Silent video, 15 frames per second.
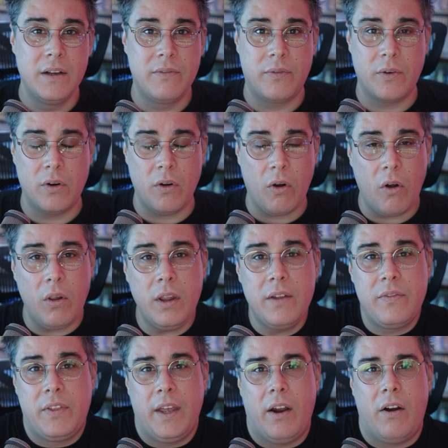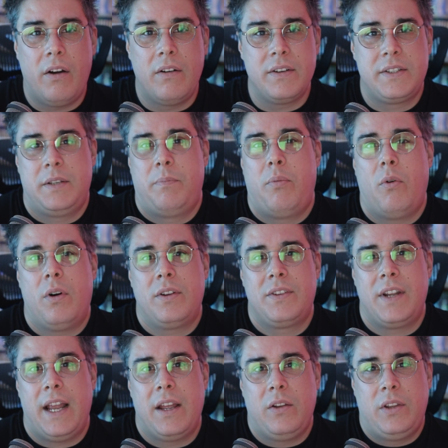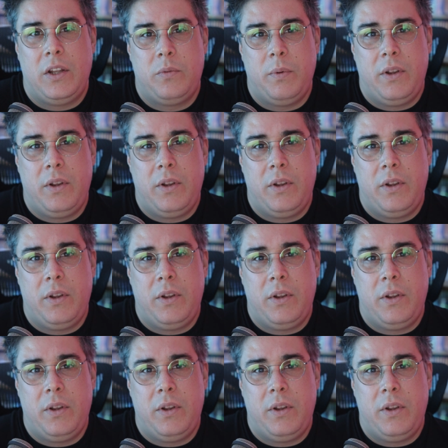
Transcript: for all of their support that